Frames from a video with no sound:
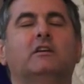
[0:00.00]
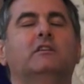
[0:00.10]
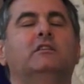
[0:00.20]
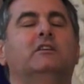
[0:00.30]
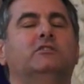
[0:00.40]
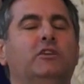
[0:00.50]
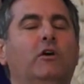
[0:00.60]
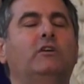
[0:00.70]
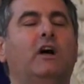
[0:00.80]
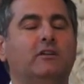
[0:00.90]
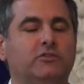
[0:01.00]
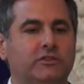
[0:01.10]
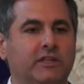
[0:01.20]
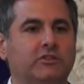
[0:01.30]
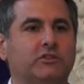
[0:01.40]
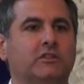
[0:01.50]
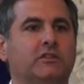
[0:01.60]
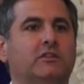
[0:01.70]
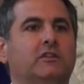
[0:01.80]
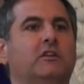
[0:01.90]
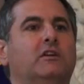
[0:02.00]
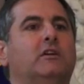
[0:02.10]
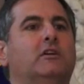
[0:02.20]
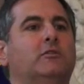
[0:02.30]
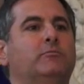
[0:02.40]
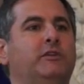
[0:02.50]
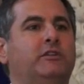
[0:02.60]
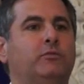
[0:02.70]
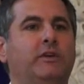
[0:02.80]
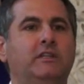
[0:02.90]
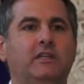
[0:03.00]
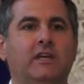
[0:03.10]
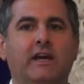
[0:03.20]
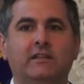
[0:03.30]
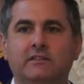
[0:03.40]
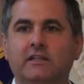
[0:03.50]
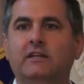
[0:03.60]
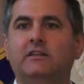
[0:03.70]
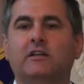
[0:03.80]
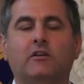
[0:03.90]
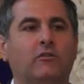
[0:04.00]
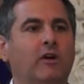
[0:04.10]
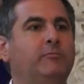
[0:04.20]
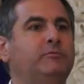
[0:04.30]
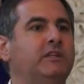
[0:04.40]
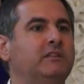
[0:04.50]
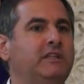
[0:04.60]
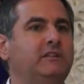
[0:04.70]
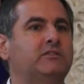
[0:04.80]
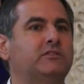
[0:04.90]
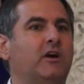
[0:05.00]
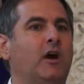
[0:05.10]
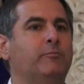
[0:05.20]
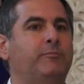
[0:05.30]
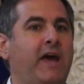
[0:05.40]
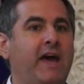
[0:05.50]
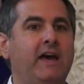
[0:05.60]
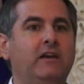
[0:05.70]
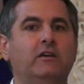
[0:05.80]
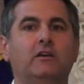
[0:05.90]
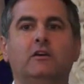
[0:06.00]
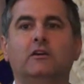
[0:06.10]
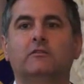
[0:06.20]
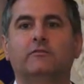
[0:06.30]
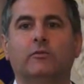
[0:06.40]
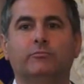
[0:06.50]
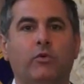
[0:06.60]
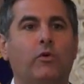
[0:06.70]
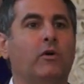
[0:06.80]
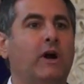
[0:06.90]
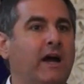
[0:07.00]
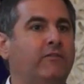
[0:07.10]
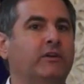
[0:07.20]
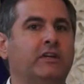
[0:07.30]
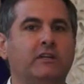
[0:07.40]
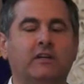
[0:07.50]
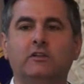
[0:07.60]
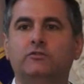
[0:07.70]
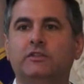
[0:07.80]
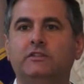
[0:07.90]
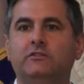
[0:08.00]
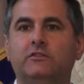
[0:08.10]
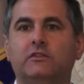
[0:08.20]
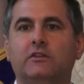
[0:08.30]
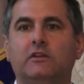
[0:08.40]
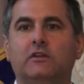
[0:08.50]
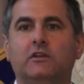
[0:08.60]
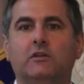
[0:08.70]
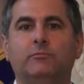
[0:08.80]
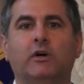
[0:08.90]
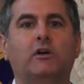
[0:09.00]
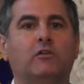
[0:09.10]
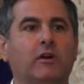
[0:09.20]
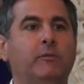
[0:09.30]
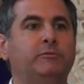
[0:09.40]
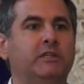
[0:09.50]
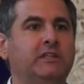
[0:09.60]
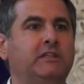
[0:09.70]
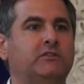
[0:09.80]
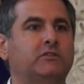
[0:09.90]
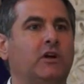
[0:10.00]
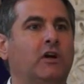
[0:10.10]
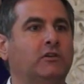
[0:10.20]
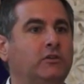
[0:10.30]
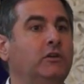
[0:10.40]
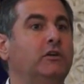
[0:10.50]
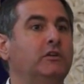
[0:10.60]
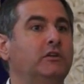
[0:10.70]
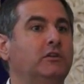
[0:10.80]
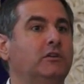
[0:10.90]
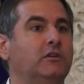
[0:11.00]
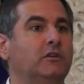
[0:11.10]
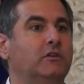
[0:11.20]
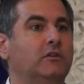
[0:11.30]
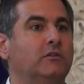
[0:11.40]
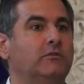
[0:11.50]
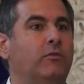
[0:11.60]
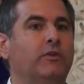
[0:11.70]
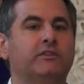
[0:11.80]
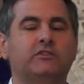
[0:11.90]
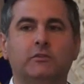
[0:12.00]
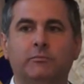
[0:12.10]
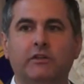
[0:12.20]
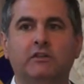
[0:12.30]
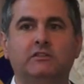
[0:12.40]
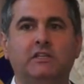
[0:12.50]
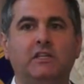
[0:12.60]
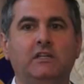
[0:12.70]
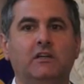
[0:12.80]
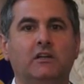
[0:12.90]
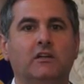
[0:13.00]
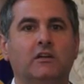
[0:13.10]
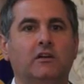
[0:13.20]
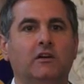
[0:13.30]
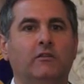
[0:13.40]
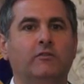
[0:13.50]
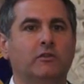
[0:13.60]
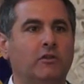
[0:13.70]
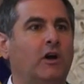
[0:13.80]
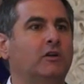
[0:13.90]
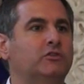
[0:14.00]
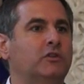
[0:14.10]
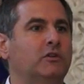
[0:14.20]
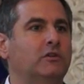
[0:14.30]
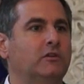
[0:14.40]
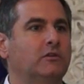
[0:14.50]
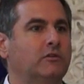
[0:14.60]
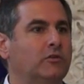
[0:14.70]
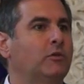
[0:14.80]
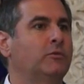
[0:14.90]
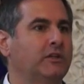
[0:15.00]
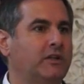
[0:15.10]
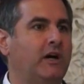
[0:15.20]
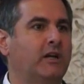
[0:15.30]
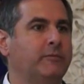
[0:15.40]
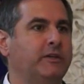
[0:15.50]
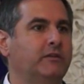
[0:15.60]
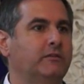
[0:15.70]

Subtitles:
there's no contradiction between the idea that corrupt elites are bad for poor African countries, but corrupt elites are good for the stability of the larger global economy.